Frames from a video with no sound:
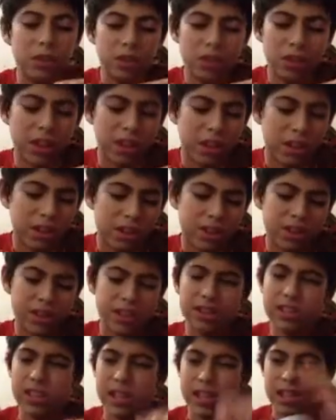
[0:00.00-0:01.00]
Oh,
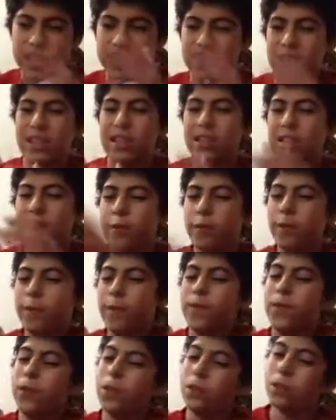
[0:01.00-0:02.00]
sick.
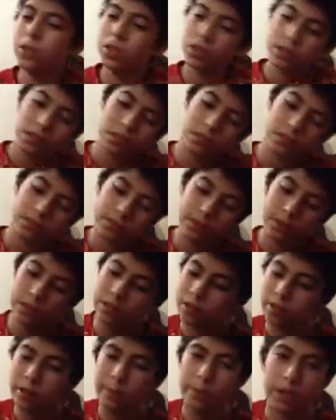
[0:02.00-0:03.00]
Fuck.
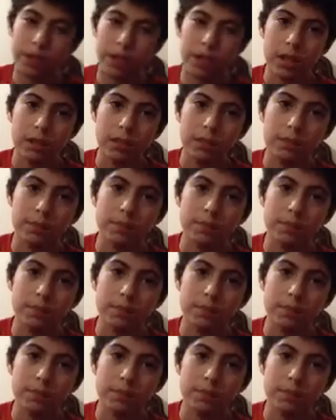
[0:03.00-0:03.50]
Sorry about that.